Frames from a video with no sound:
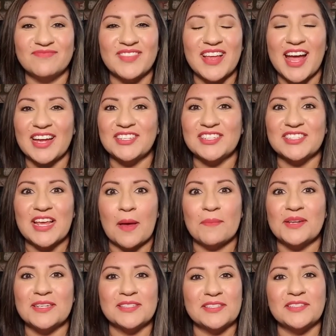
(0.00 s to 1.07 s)
I just
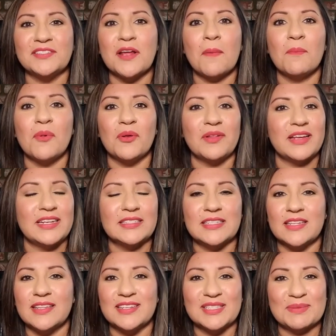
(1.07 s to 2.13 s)
happened to stumble into
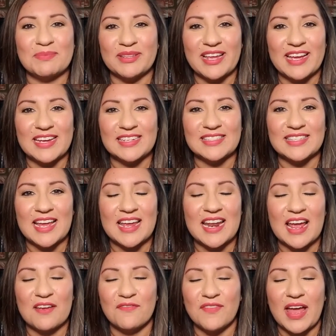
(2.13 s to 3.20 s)
this place and
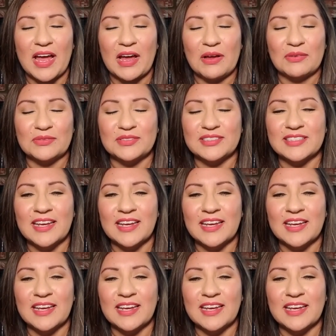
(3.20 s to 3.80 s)
I found